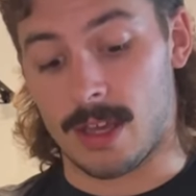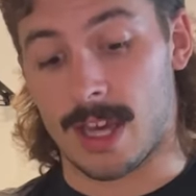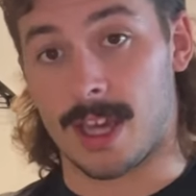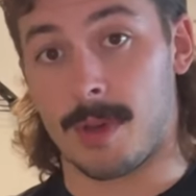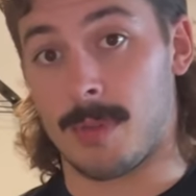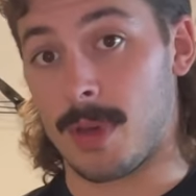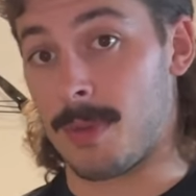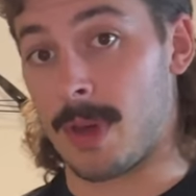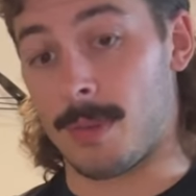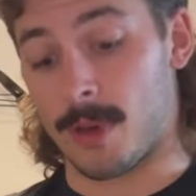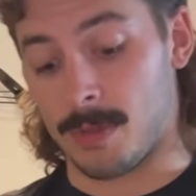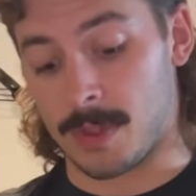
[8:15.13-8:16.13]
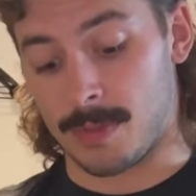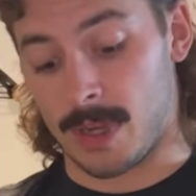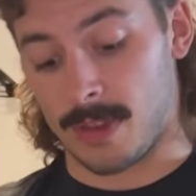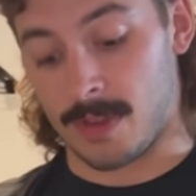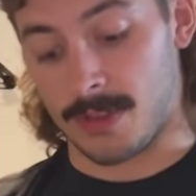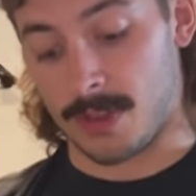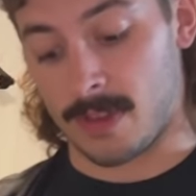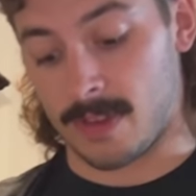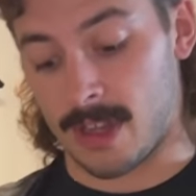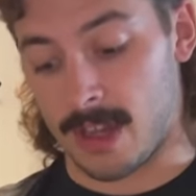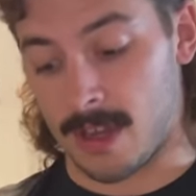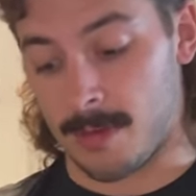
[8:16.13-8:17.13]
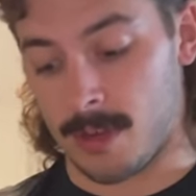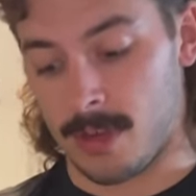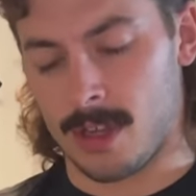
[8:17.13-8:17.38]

I get bit by Burmese pythons all the time.